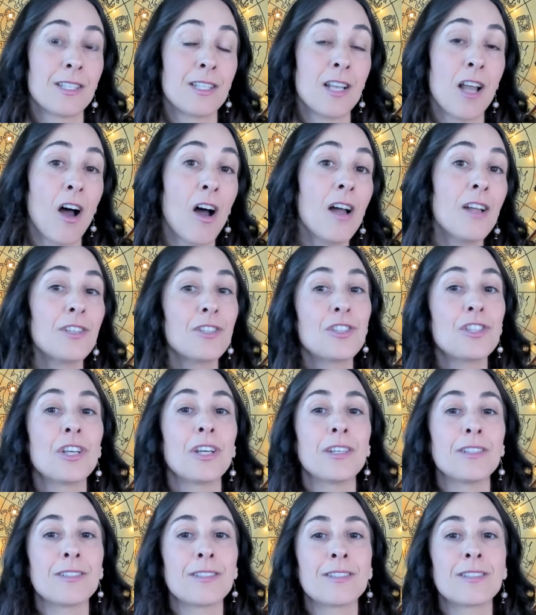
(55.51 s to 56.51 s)
not
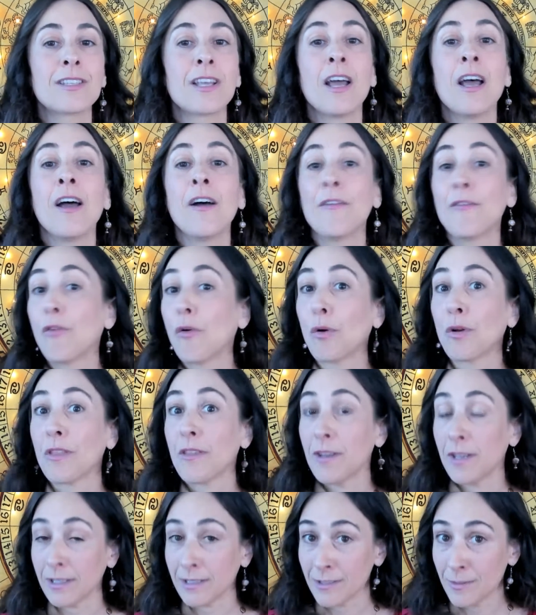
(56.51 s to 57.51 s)
just for the
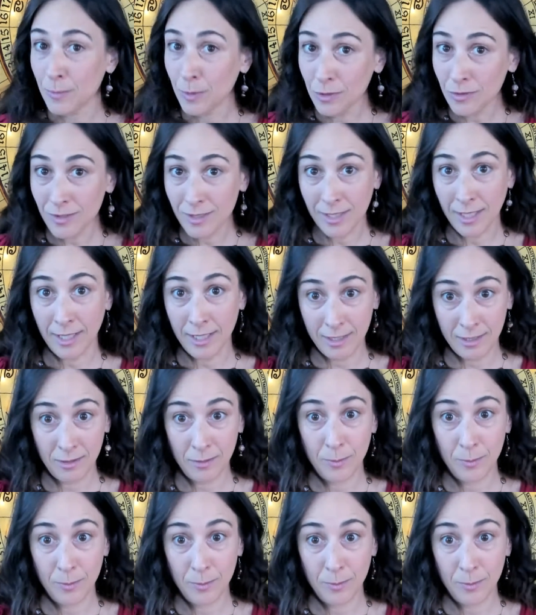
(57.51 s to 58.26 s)
next moon cycle,